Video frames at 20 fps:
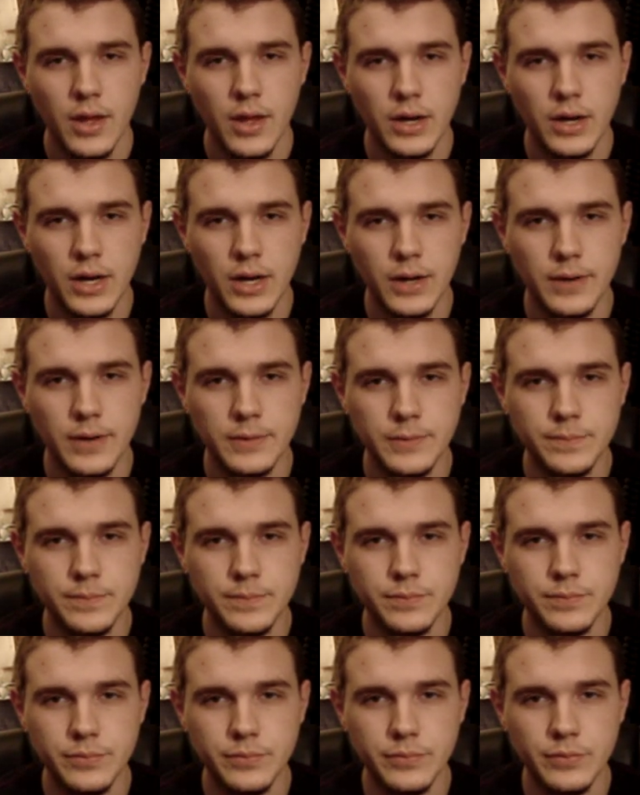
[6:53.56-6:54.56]

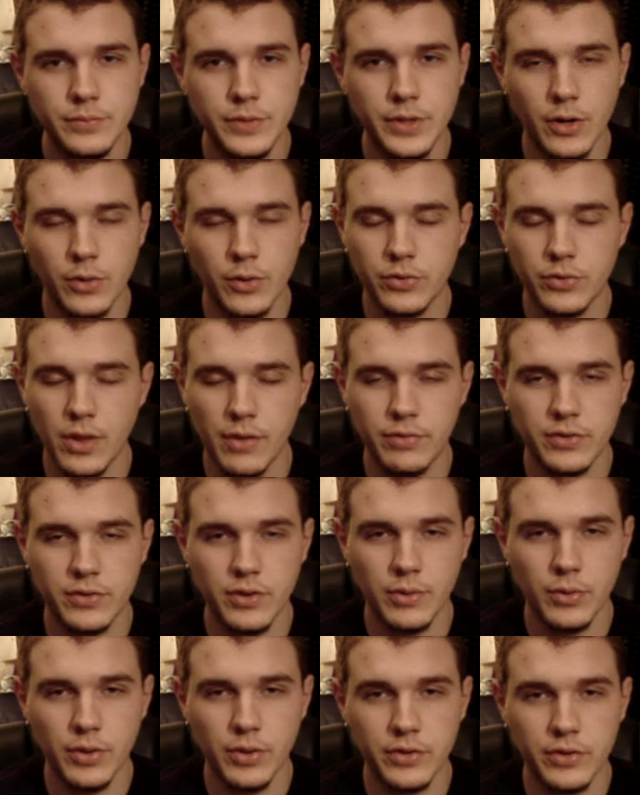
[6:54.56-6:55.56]
stuff as
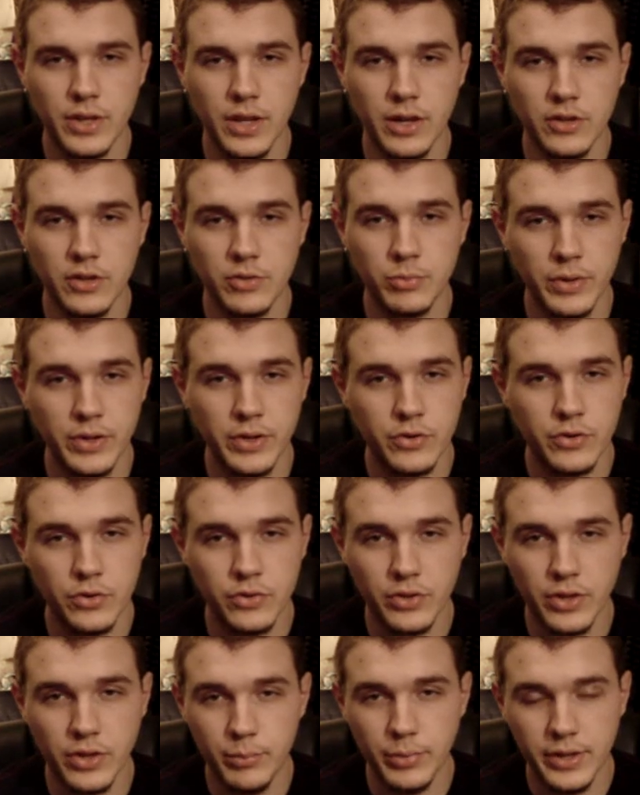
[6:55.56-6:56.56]
simple as getting
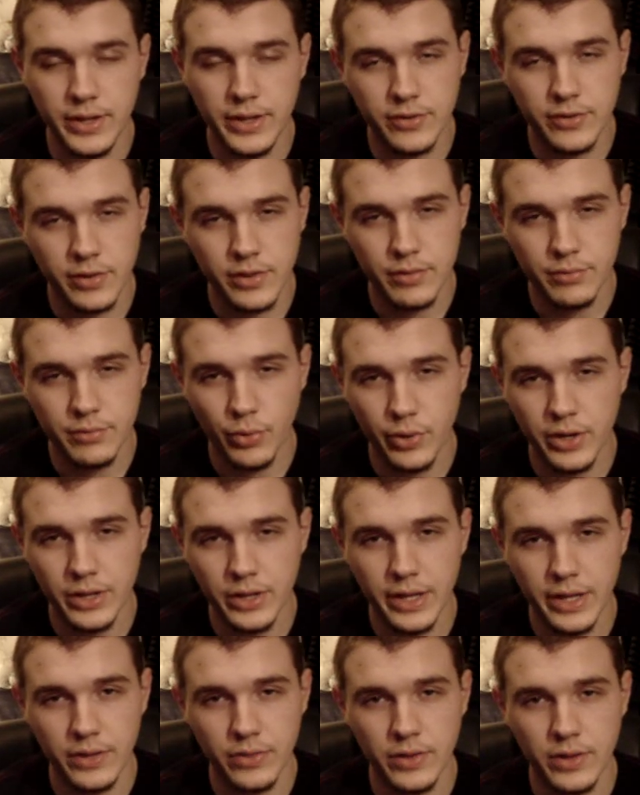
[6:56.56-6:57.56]
splinters can be easily
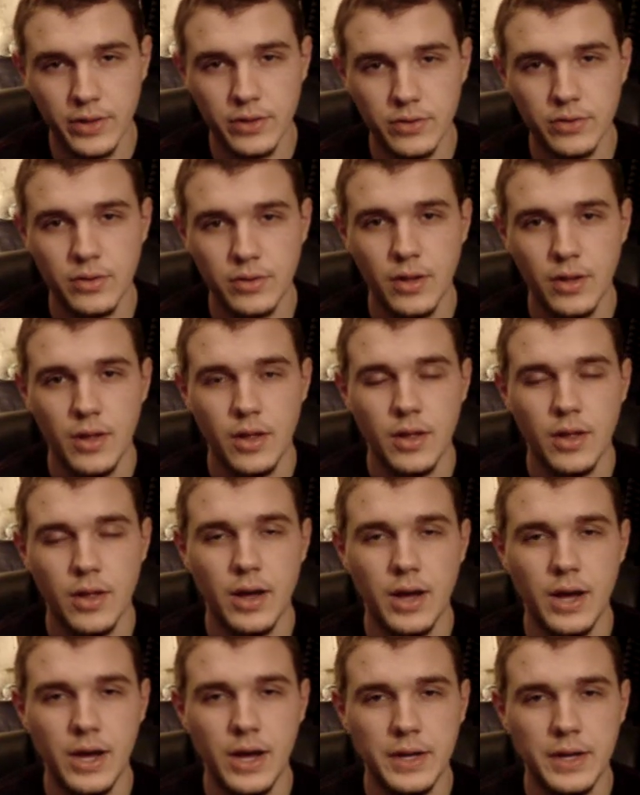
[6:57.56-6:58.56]
avoided like this.
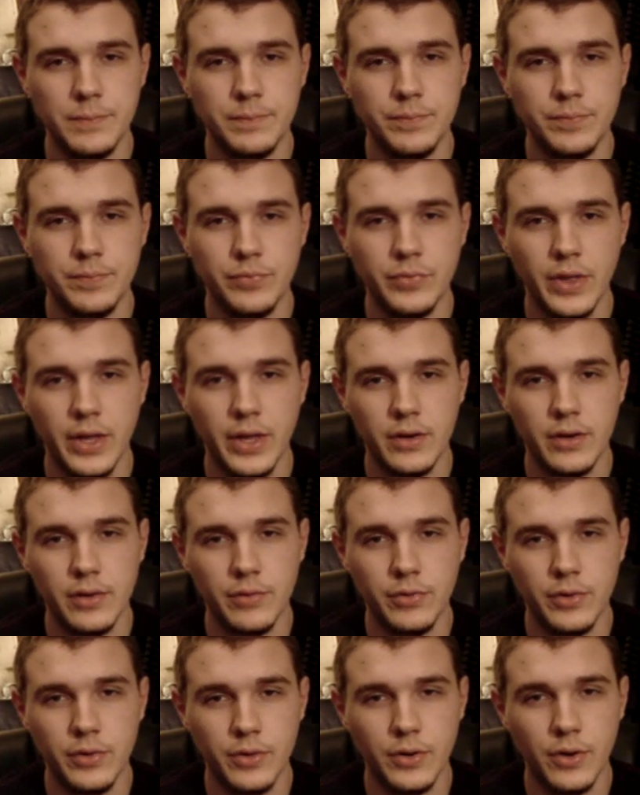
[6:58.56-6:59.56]
And
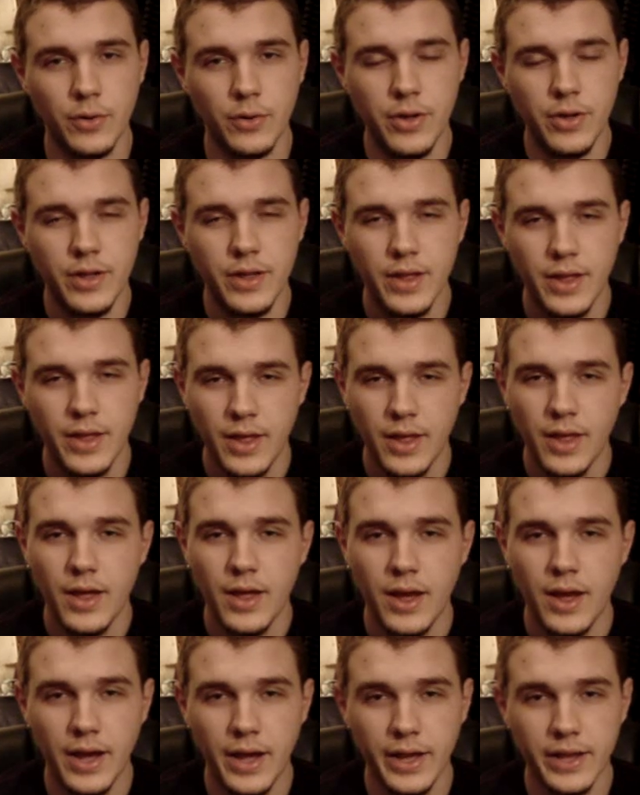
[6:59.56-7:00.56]
if you don't,
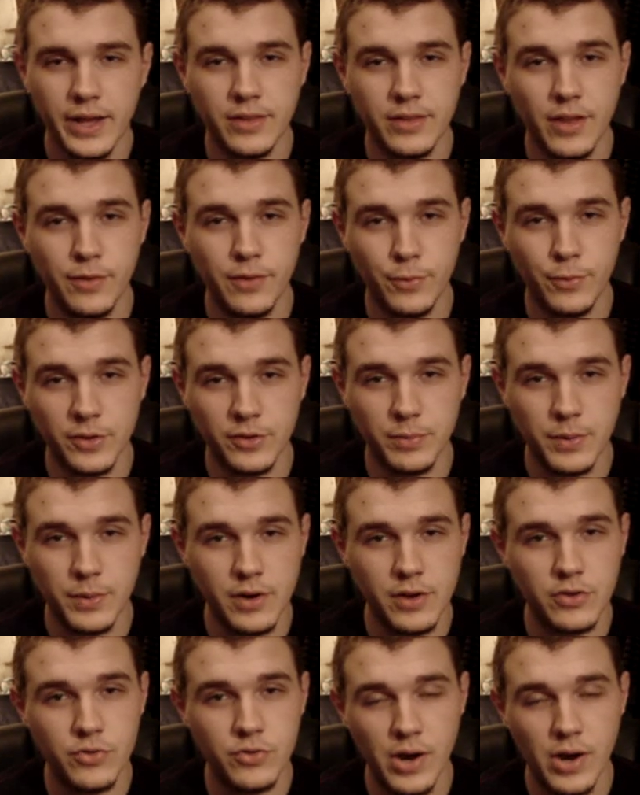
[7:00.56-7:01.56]
I can tell you from
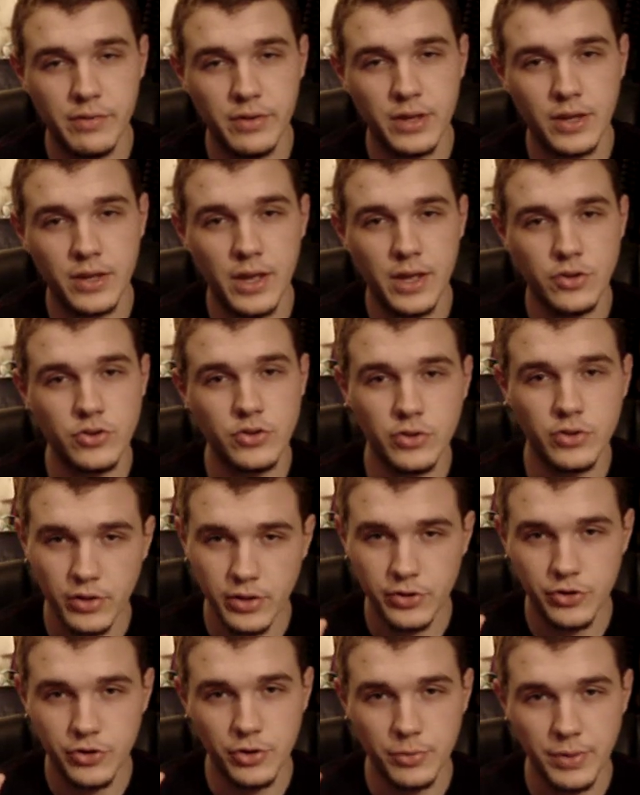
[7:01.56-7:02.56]
experience, driving a
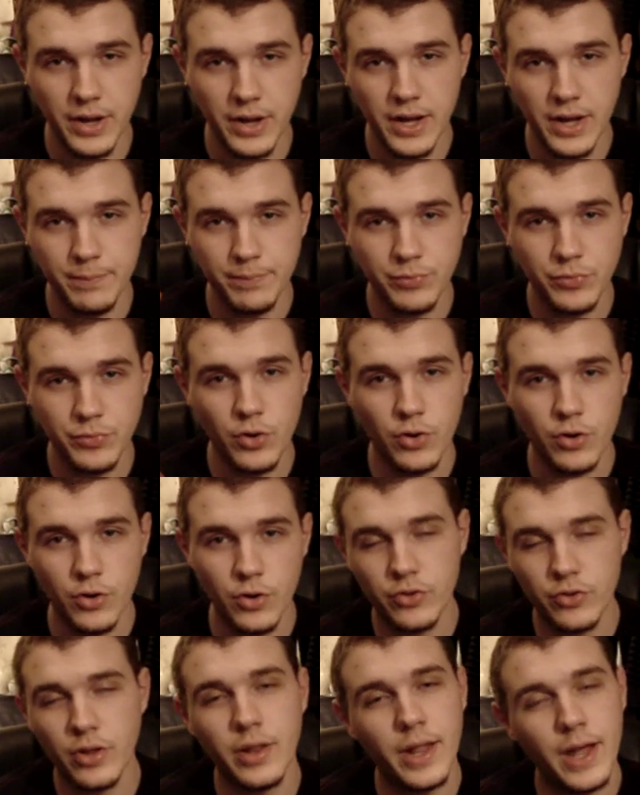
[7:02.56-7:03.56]
chisel into your palm
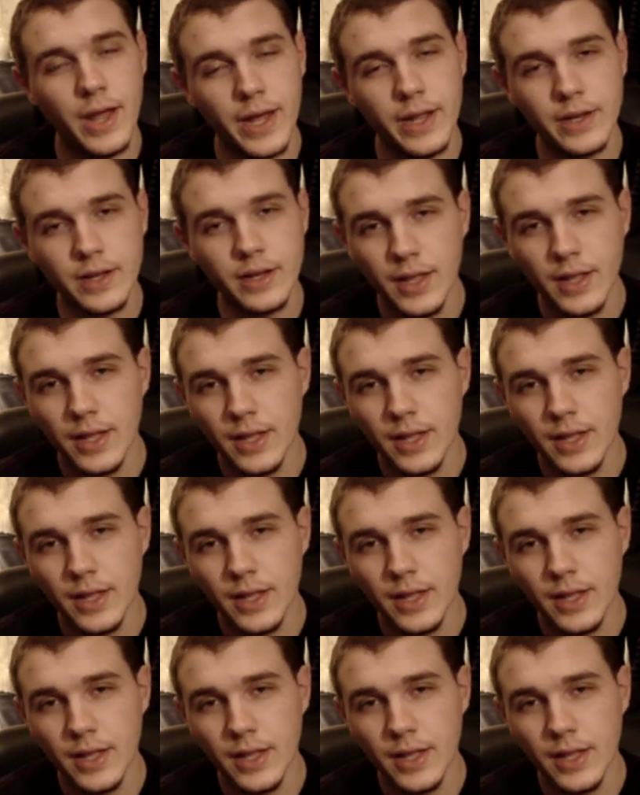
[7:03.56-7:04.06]
hurts a lot,